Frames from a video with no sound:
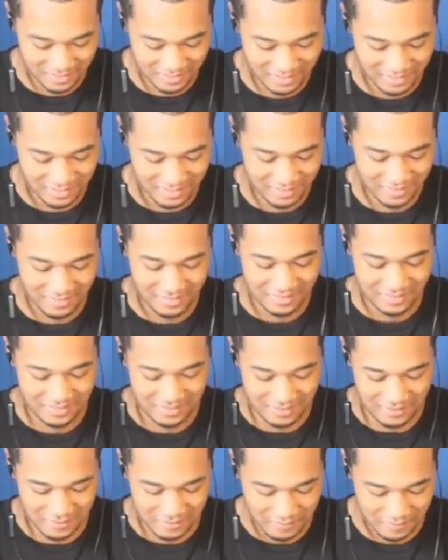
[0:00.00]

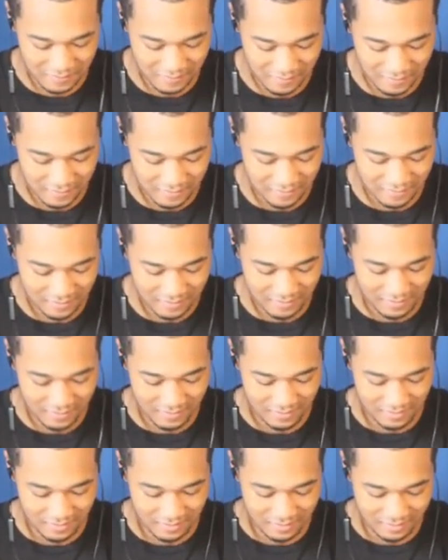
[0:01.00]

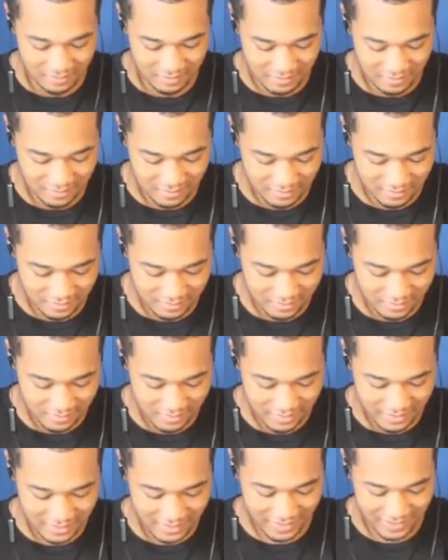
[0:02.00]

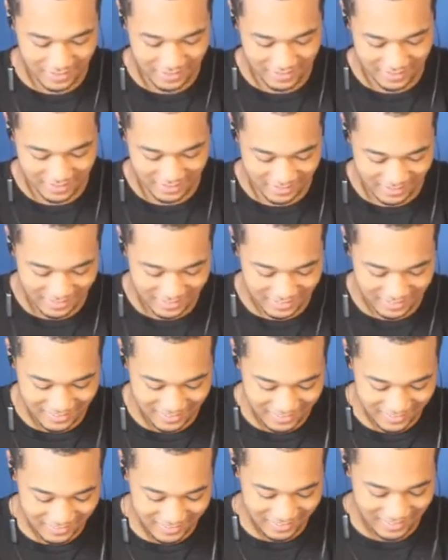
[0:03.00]
No words are spoken by the person on screen.